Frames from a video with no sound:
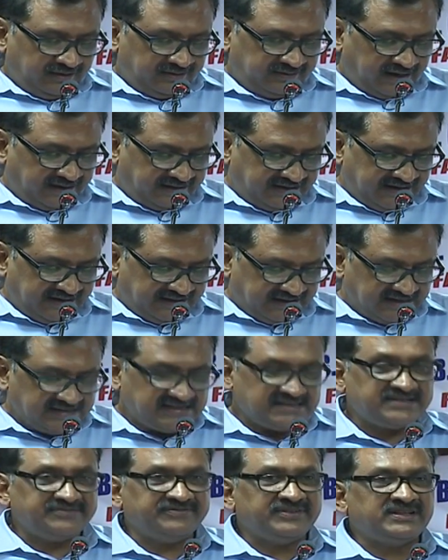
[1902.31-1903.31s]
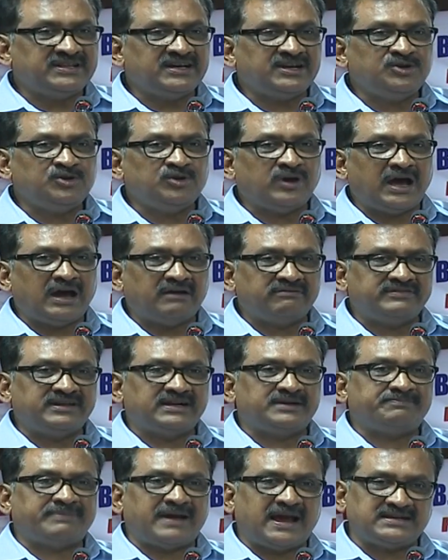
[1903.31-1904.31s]
That interest, whether you have
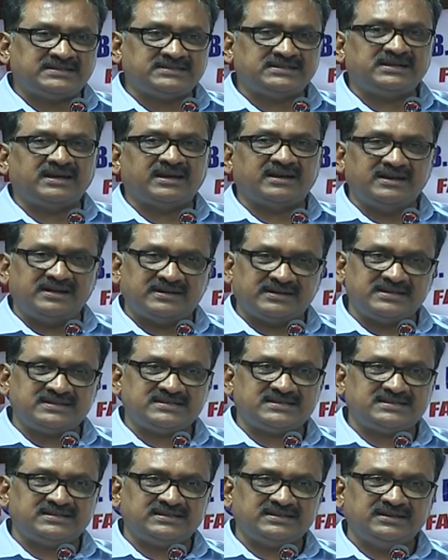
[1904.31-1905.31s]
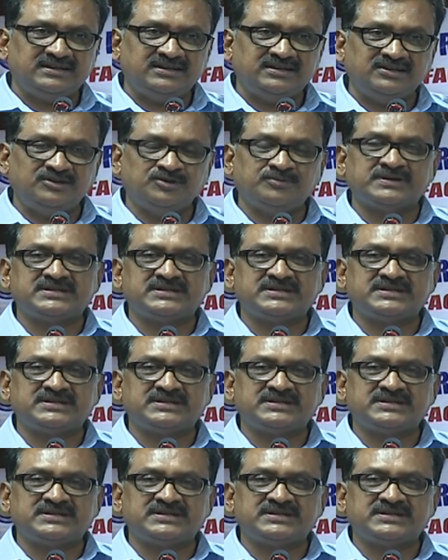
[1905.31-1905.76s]
that passion or interest, you